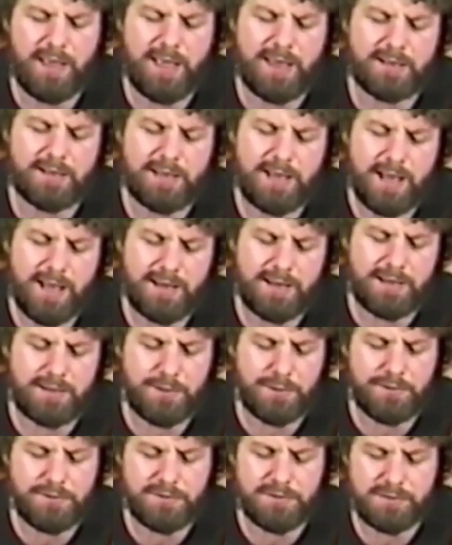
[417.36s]
And God, I
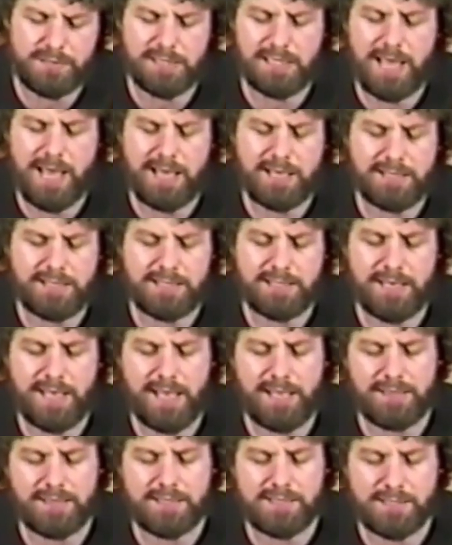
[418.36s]
know there's a lot
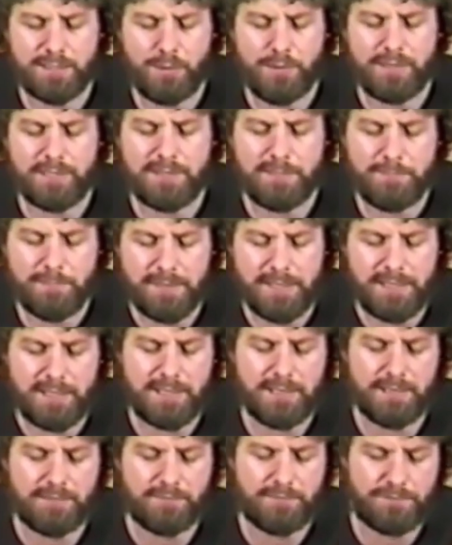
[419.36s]
tonight that's going to
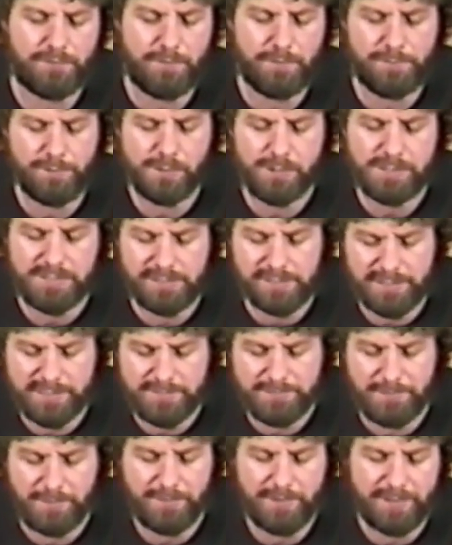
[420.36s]
be from personal
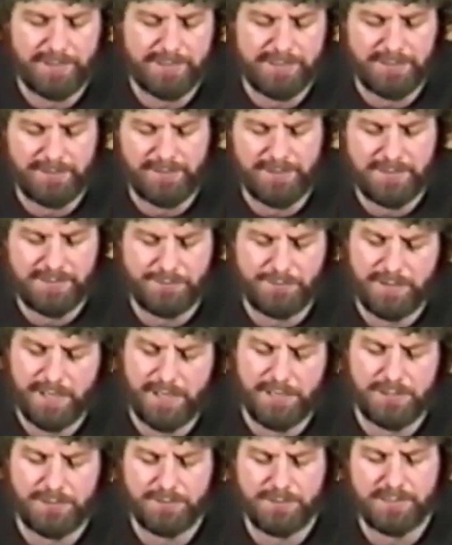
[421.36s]
experience, and these are
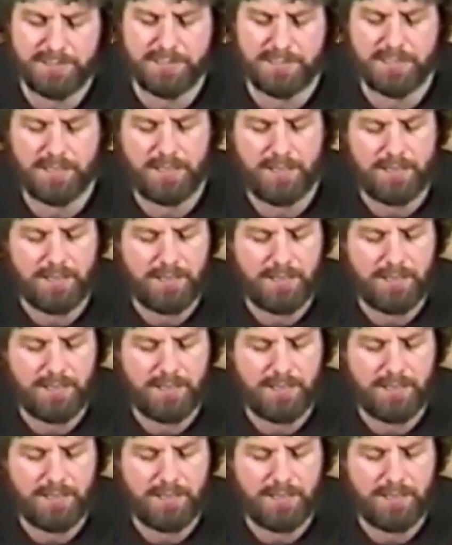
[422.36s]
dangerous.